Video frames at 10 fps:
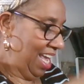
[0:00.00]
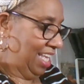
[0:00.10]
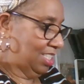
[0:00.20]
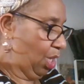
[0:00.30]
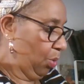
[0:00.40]

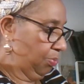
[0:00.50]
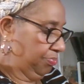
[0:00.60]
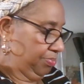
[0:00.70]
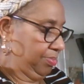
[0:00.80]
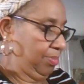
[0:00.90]
so
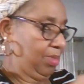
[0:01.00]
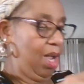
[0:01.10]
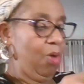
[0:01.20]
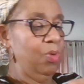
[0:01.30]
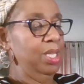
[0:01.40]

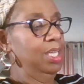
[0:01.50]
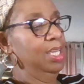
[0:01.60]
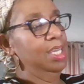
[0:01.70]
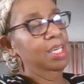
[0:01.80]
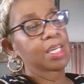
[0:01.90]
I went
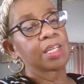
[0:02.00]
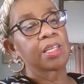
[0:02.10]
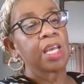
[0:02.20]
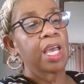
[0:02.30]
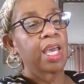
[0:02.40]
in
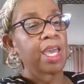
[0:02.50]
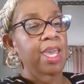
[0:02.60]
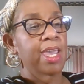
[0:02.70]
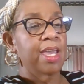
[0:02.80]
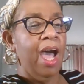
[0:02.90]

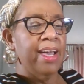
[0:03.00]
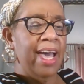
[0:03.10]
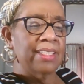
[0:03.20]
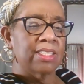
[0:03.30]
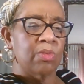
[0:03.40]
and I
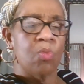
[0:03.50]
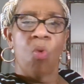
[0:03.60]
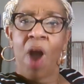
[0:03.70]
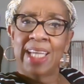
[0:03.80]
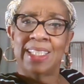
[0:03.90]
got some
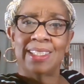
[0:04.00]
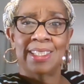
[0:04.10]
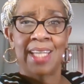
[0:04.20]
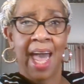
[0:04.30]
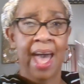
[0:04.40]
white
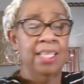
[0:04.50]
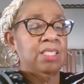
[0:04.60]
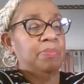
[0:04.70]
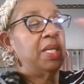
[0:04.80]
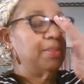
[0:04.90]

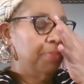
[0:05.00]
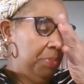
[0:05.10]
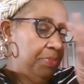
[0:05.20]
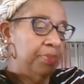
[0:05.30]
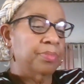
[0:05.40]
jasmine,
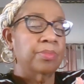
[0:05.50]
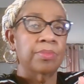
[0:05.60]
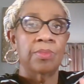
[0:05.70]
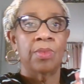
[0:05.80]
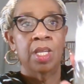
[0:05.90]

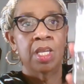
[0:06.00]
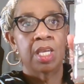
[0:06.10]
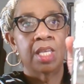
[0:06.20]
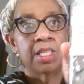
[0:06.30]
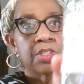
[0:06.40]

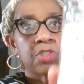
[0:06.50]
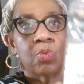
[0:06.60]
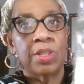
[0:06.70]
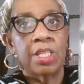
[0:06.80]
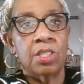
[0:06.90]
and this is
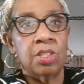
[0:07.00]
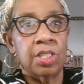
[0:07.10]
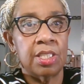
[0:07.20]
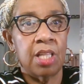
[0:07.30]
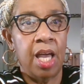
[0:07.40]
what this
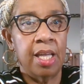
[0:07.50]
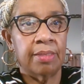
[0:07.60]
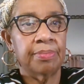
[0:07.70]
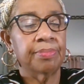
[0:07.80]
looks like.